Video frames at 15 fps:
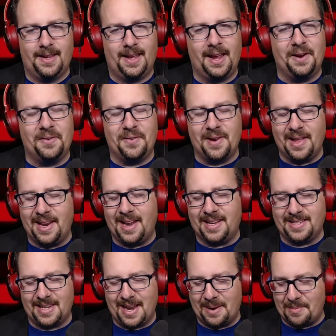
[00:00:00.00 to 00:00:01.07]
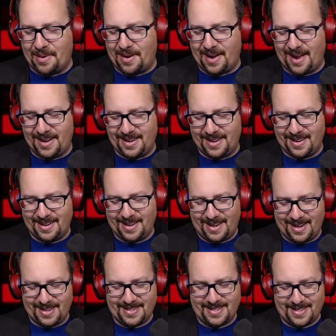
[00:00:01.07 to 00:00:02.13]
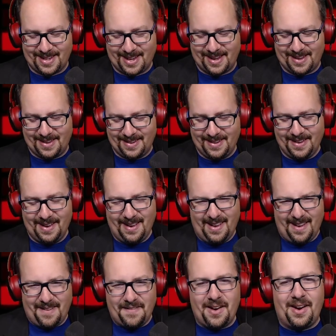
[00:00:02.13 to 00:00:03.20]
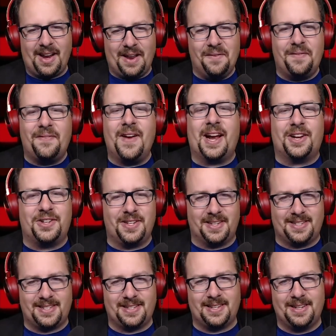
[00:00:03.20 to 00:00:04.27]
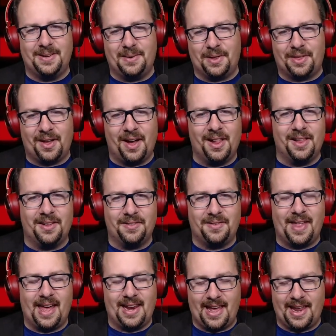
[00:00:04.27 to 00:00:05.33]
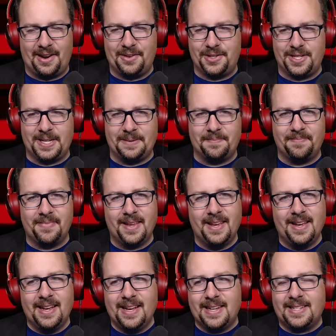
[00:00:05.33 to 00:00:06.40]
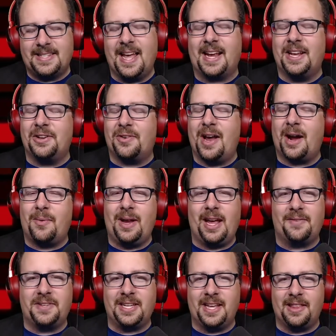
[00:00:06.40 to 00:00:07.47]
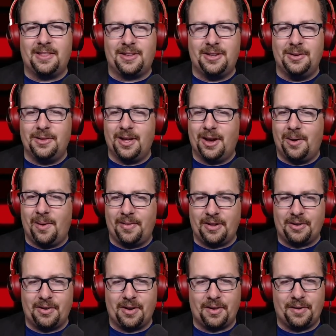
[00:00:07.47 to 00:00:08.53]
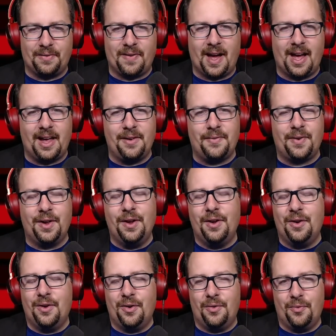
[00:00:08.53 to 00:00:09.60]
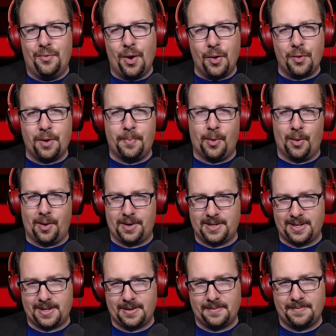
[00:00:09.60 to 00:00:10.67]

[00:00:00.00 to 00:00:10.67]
It really does a number on you, and it's very infectious with all of that energy. Second track we have to get to, though, on the Critical 5, Rogueport.